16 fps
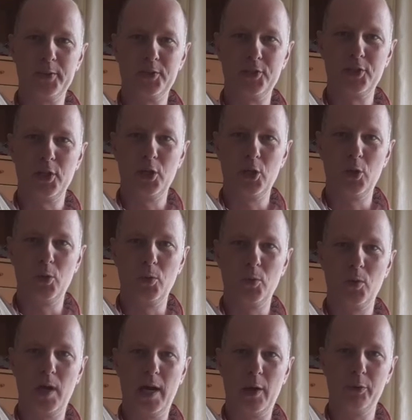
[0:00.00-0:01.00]
to
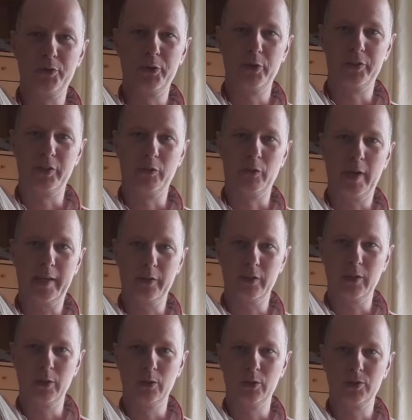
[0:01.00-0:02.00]
show how a dirty
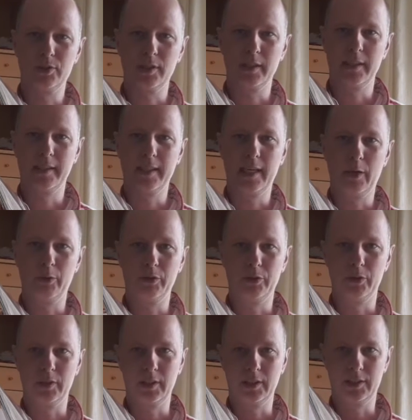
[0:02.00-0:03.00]
record looks and how a dirty